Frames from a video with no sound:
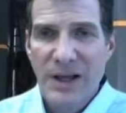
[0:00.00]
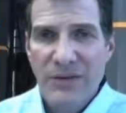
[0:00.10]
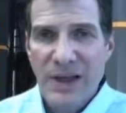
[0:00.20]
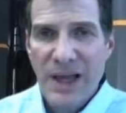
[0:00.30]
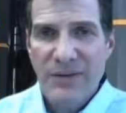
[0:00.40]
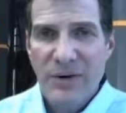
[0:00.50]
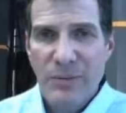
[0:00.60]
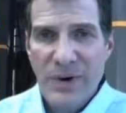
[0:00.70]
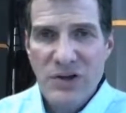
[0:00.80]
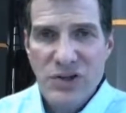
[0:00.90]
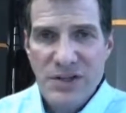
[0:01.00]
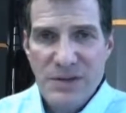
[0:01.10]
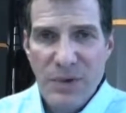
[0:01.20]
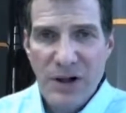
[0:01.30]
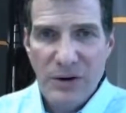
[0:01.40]
They have a much
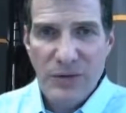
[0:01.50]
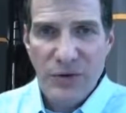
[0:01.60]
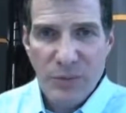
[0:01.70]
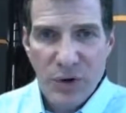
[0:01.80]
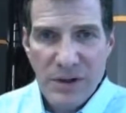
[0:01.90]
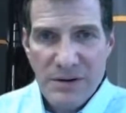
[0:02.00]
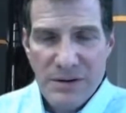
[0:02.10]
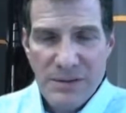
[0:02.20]
smaller footprint.